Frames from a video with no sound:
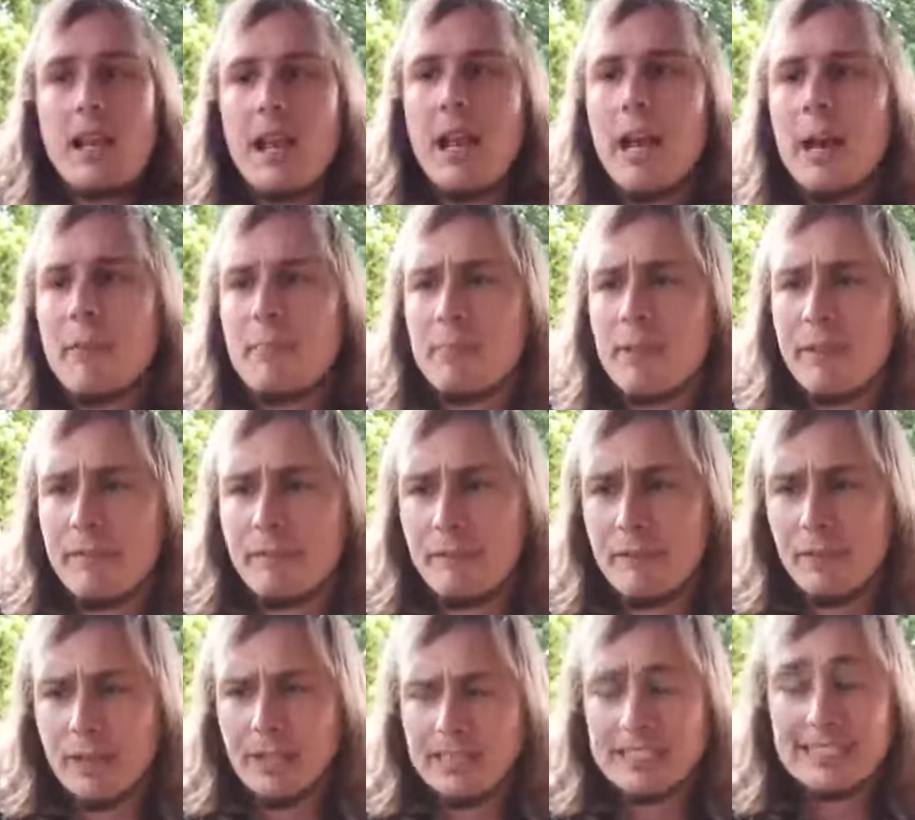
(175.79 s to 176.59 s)
and the
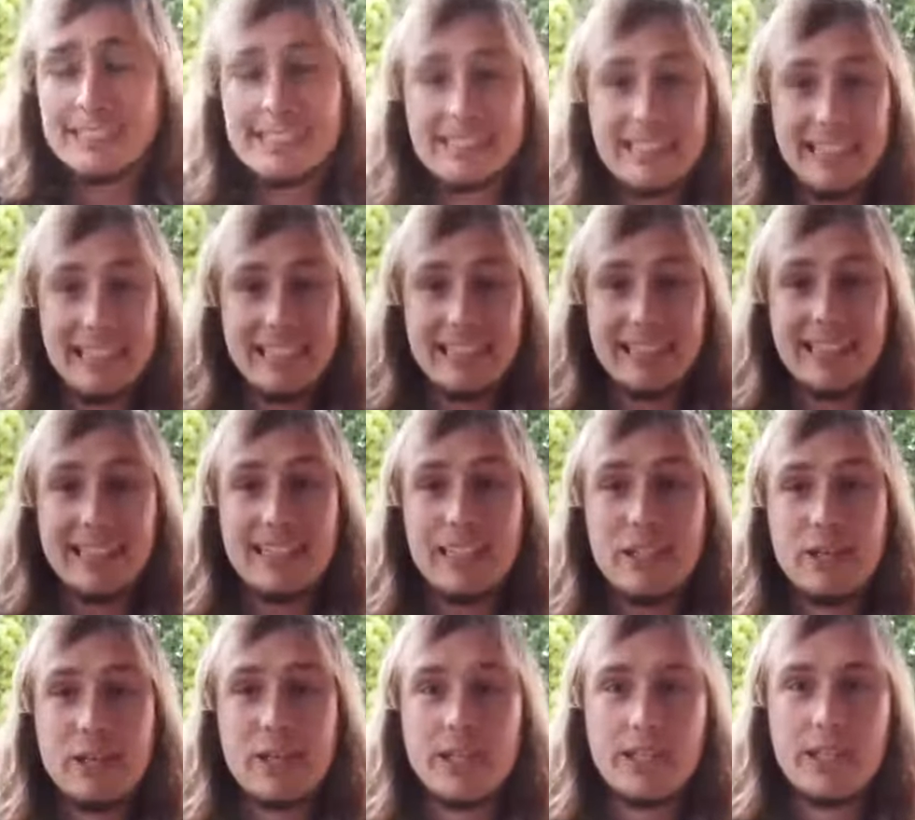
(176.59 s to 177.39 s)
first thing
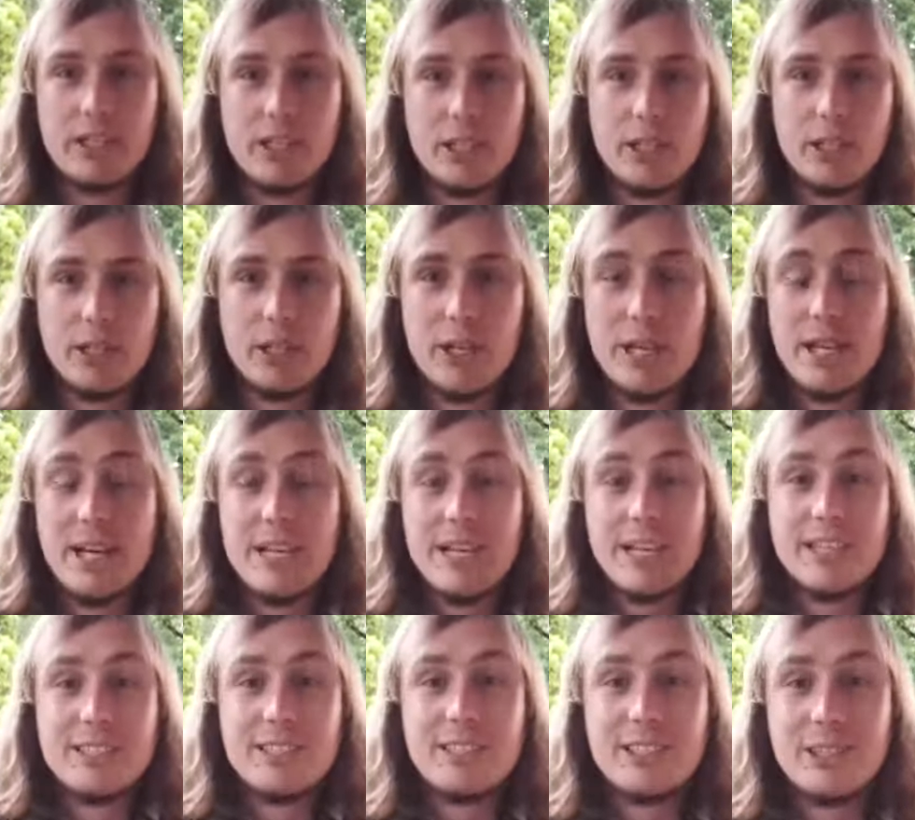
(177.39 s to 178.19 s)
that you can do
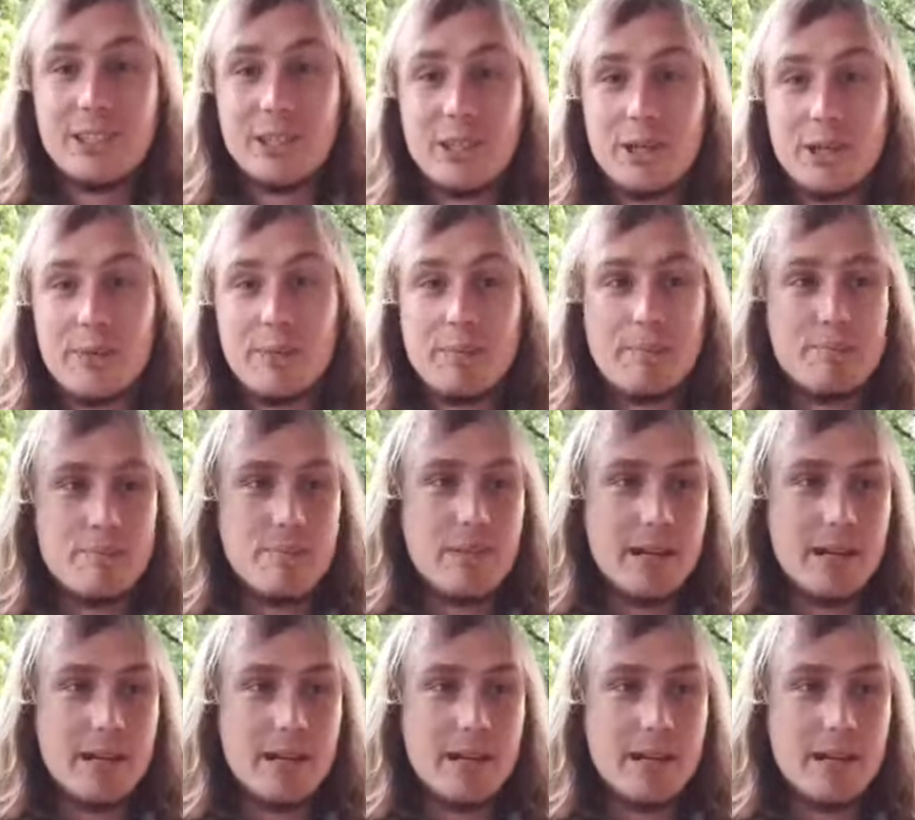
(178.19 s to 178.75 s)
to,